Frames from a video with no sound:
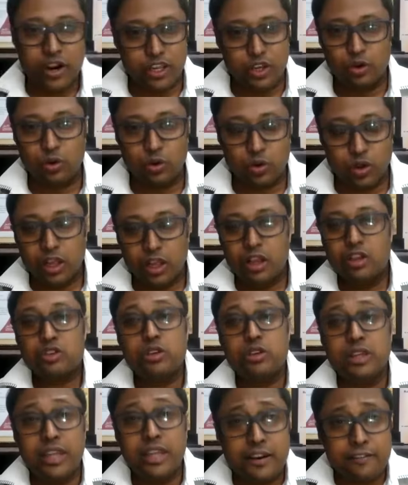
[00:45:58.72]
you?
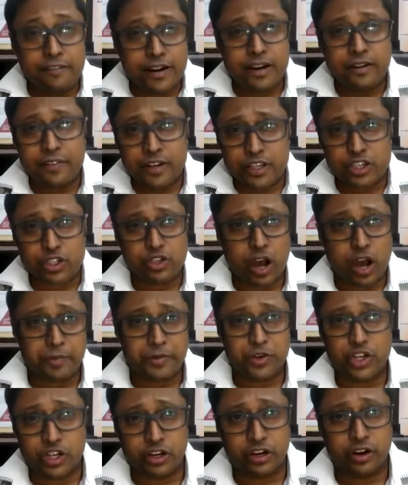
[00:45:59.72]
So never ever stop
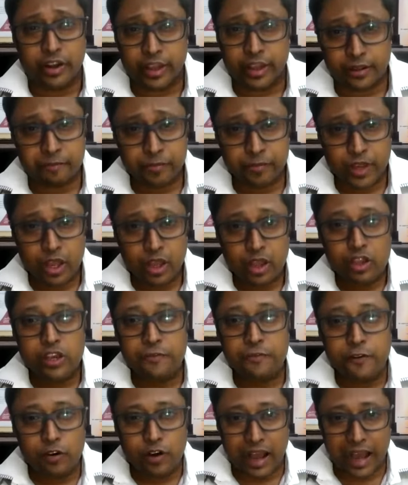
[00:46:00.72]
sharing.
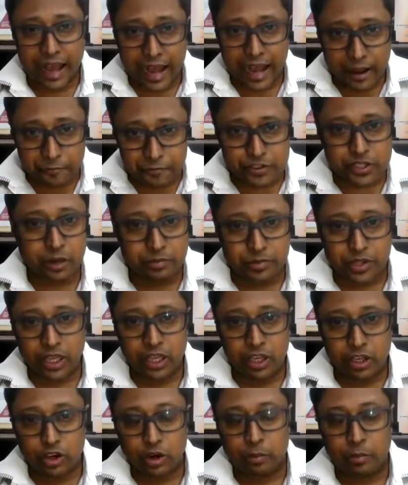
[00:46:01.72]
If you have something
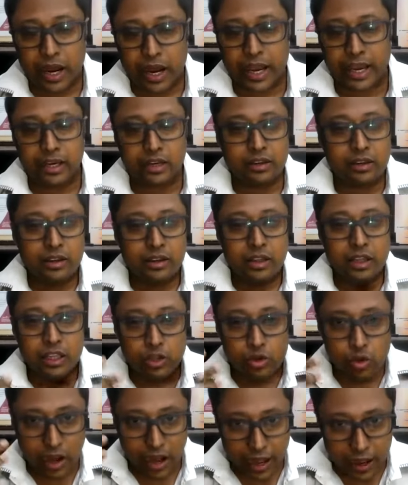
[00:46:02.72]
in your mind,
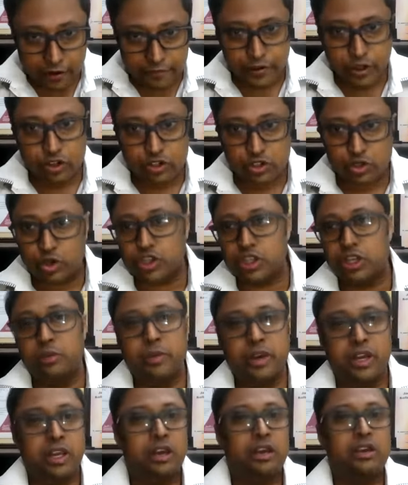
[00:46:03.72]
you have your social media,